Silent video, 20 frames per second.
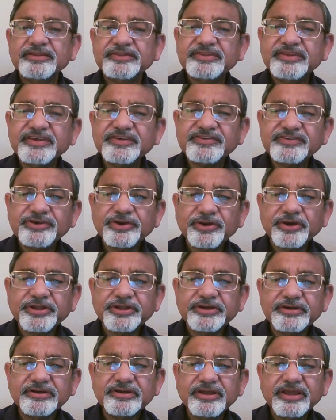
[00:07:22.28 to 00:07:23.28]
This
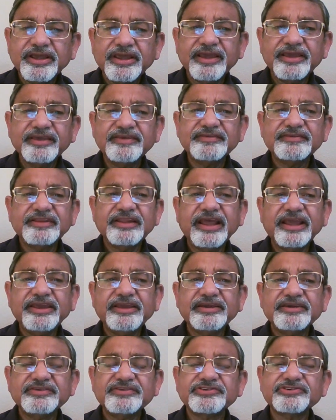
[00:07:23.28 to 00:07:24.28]
genre is like
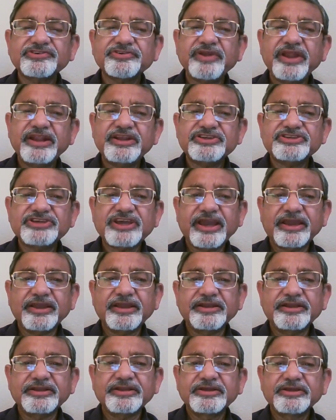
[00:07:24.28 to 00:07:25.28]
a straitjacket
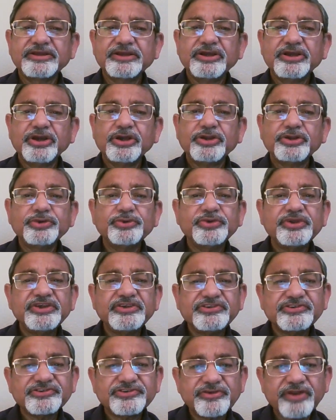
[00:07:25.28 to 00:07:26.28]
to
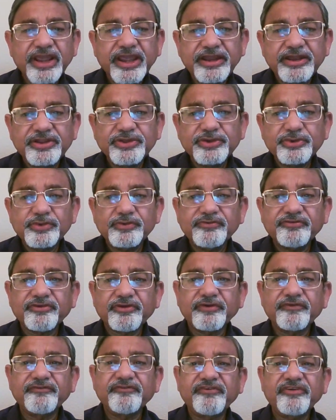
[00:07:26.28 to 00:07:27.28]
restrain you
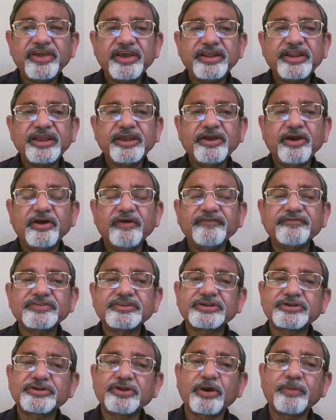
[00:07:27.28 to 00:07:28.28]
from veering off
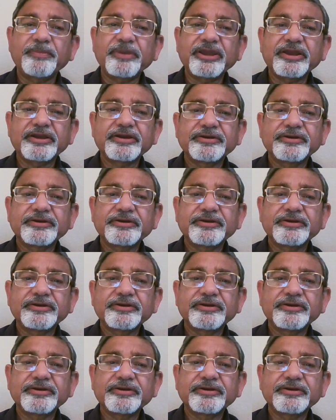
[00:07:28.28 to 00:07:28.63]
the topic.